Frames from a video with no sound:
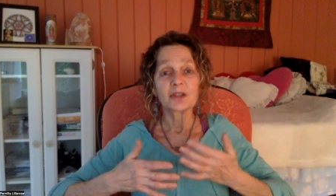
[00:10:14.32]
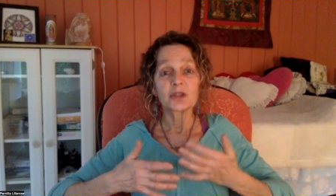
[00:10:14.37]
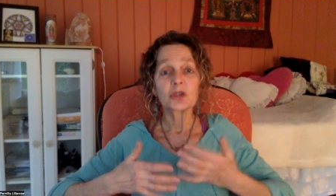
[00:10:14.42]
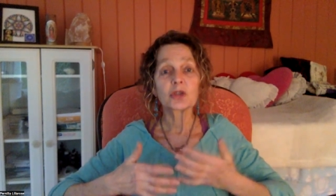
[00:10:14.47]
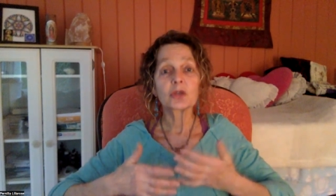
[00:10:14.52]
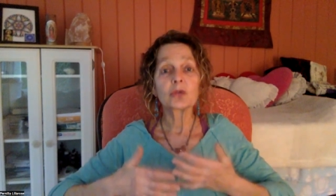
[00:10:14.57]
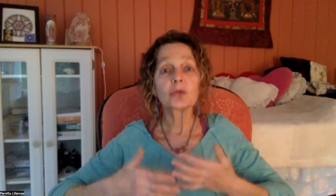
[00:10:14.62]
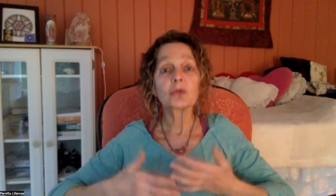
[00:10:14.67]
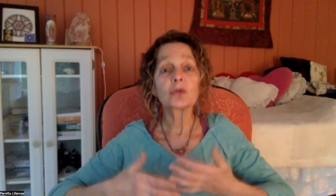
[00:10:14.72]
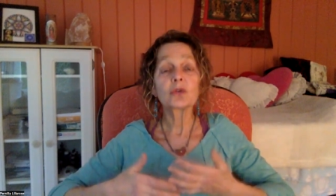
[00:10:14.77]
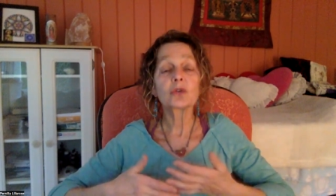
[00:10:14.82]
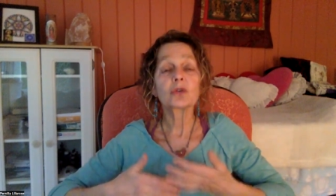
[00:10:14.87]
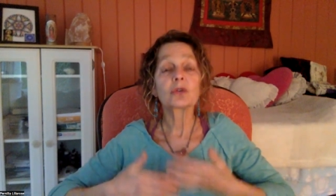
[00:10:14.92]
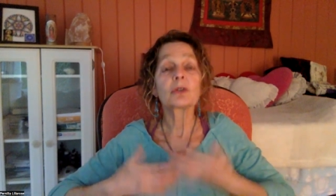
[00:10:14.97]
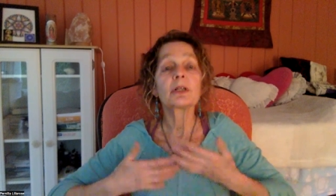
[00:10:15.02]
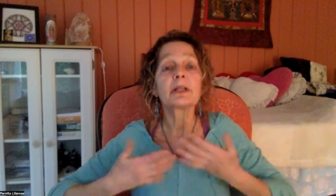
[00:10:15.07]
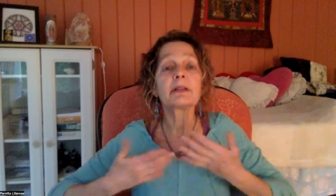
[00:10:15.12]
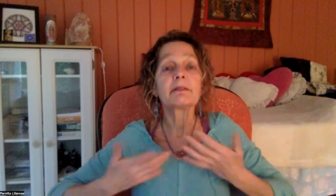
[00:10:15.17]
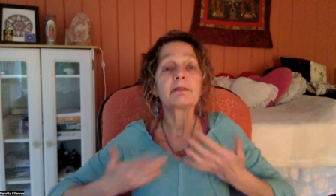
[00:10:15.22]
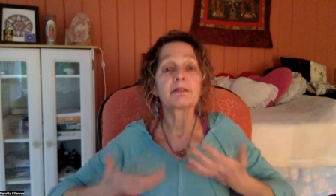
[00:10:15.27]
choose
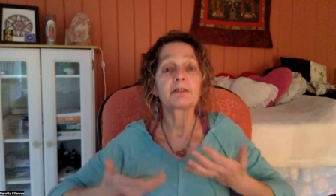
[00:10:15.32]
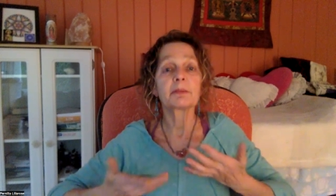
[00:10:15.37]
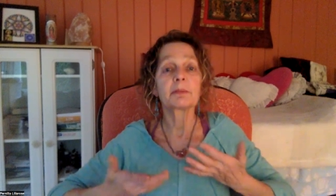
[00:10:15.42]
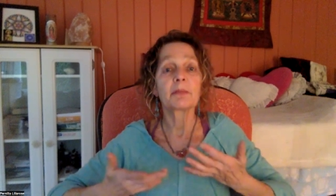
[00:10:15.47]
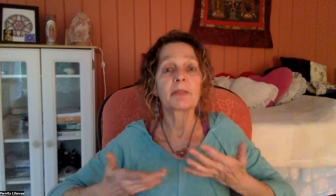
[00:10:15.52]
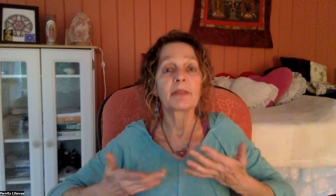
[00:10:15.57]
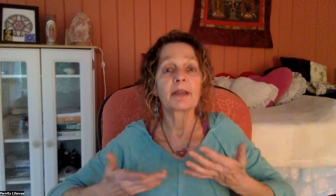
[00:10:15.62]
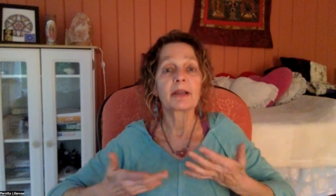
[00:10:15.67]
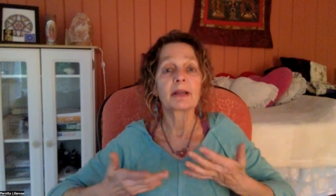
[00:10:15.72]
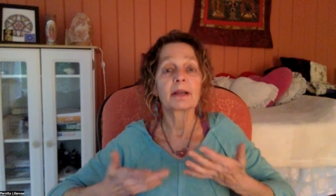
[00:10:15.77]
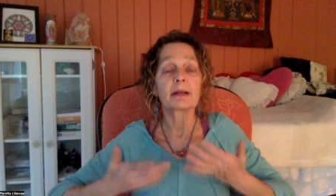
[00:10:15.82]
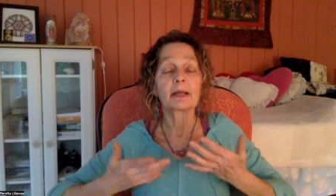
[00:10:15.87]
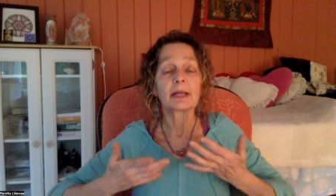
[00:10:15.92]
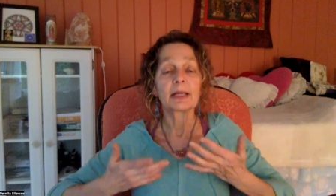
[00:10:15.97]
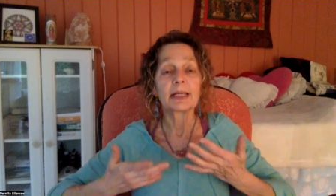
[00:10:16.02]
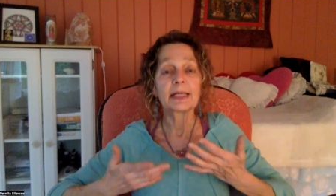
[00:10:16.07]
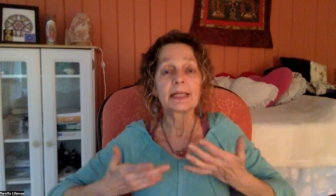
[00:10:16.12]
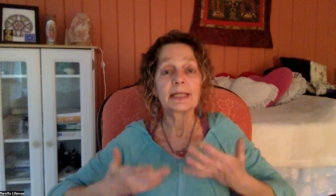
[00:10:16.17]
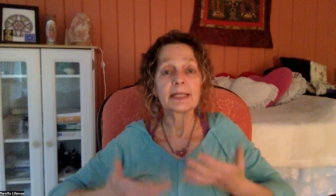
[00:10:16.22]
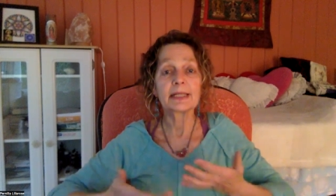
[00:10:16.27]
to live from there
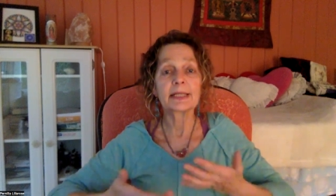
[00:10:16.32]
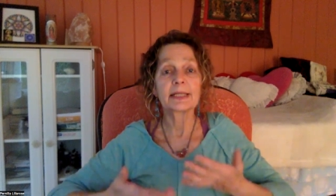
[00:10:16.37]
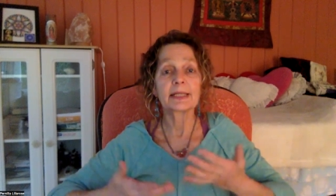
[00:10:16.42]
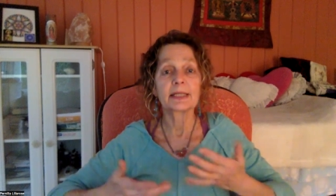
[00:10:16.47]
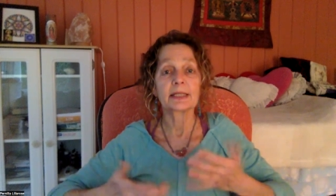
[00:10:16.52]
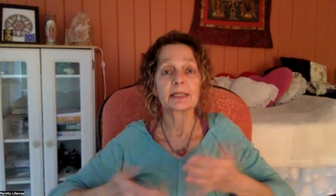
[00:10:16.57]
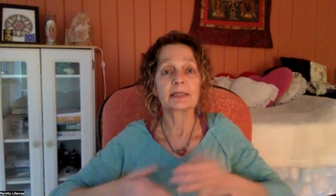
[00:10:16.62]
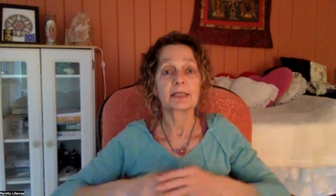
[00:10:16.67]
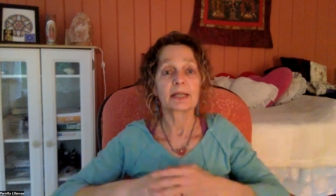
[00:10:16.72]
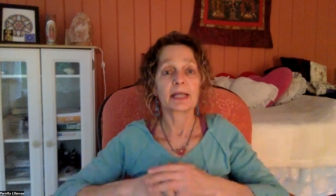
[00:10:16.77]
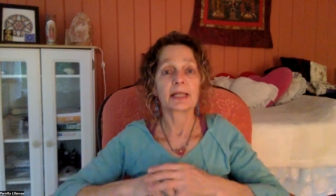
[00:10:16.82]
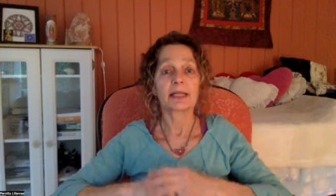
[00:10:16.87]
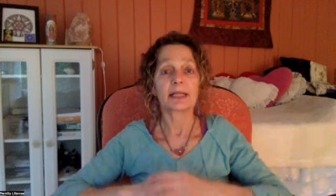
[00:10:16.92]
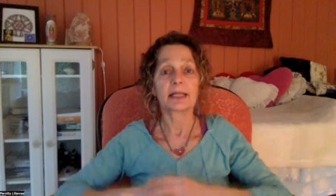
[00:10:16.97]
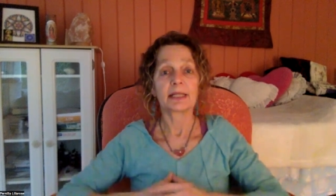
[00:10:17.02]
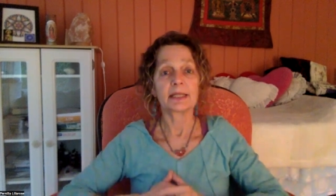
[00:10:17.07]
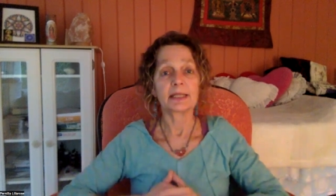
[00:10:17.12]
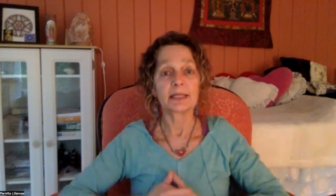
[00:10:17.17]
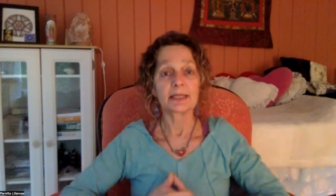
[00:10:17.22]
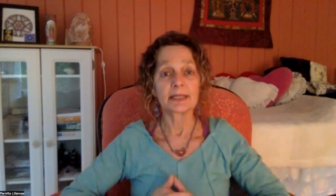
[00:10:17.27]
easier and
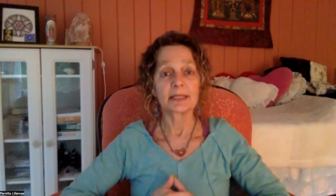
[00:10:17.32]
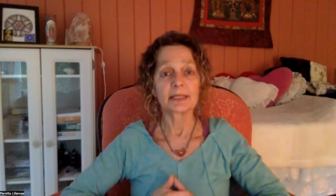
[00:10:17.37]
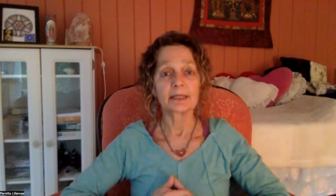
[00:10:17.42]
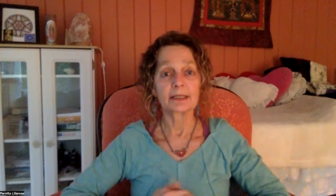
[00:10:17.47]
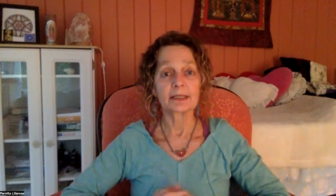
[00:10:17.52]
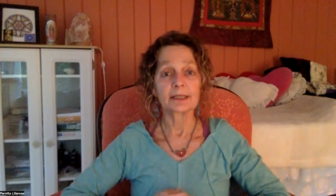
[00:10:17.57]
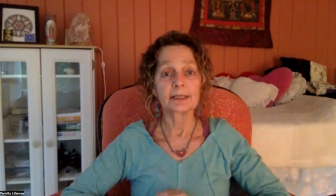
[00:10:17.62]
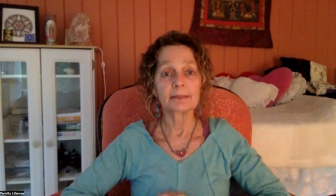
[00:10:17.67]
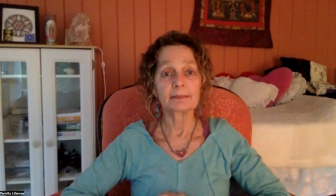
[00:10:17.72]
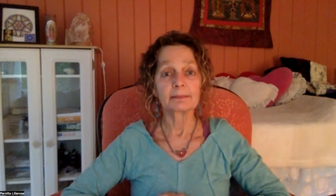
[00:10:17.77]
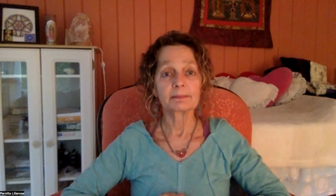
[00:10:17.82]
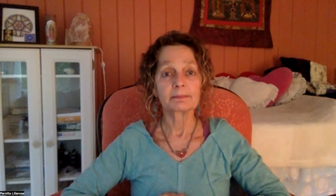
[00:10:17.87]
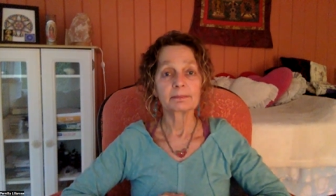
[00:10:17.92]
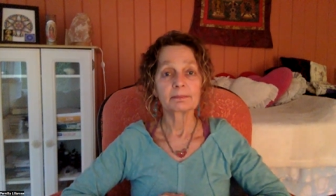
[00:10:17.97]
easier.